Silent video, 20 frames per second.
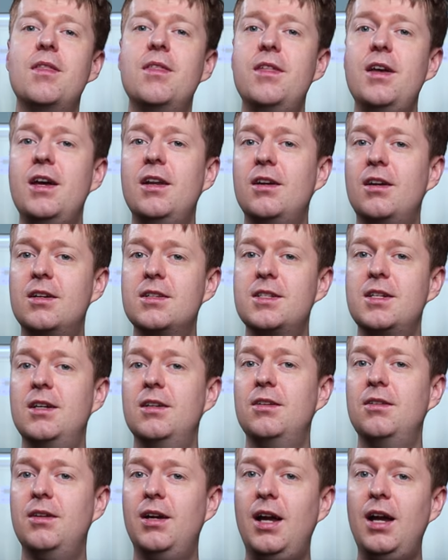Then I'll
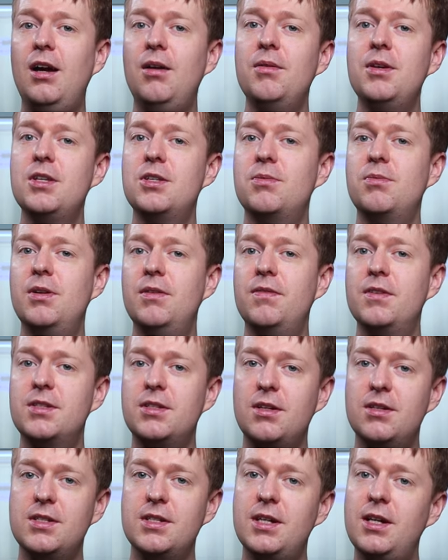tell you how each riff is
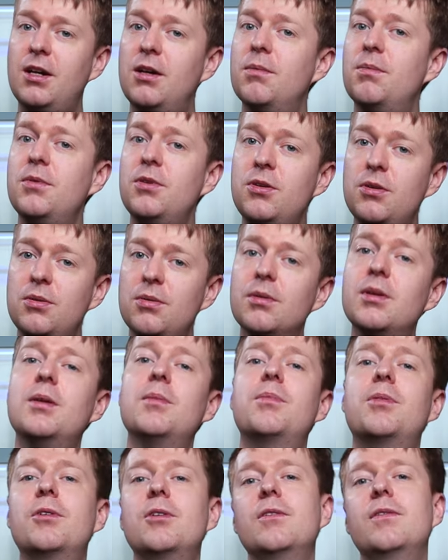going to help you
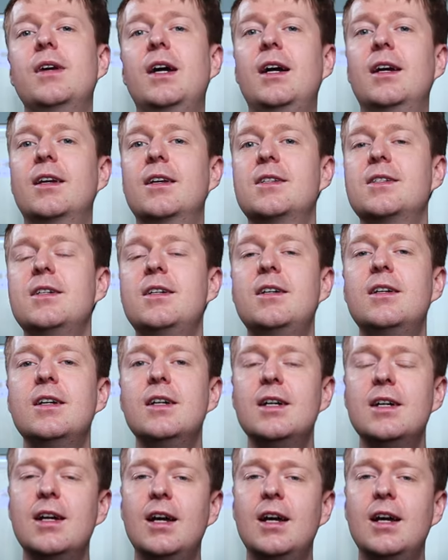improve our guitar.